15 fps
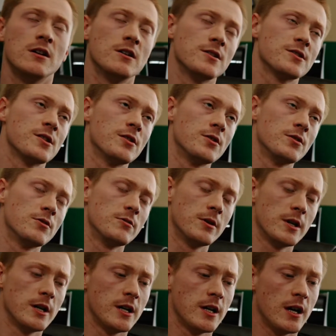So,
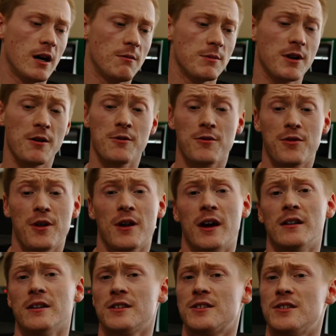um, another thing I
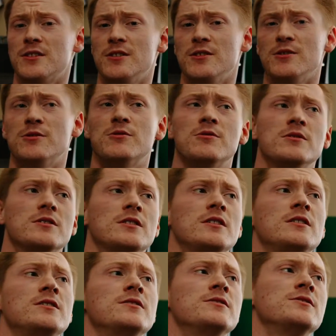like to do
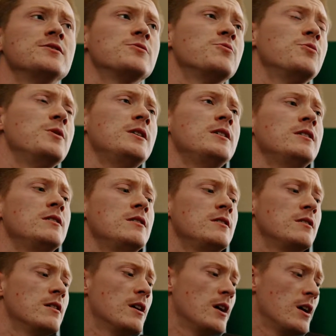is
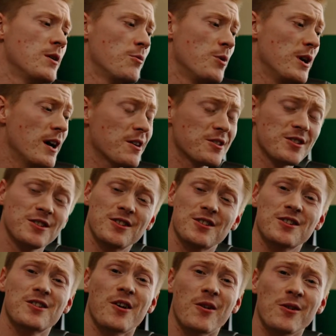we we actually
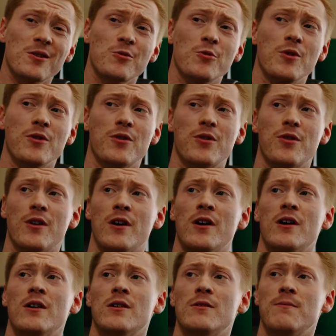start with
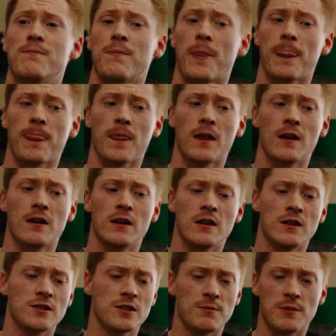um,
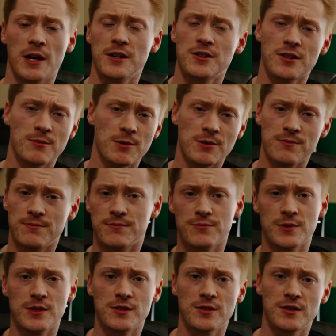some light dribble.
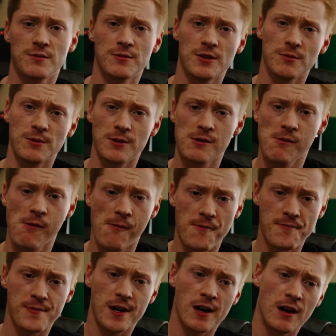We do some dribbling,
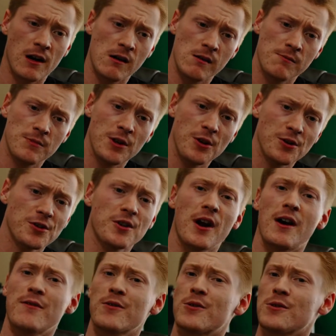um, usually
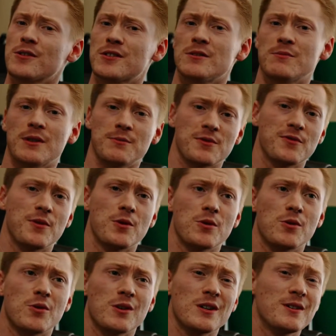half court, sometimes full
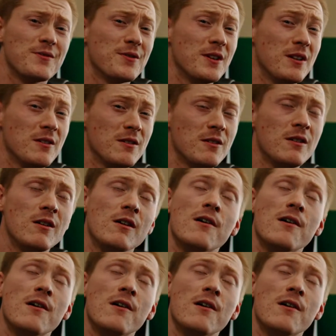court if needed.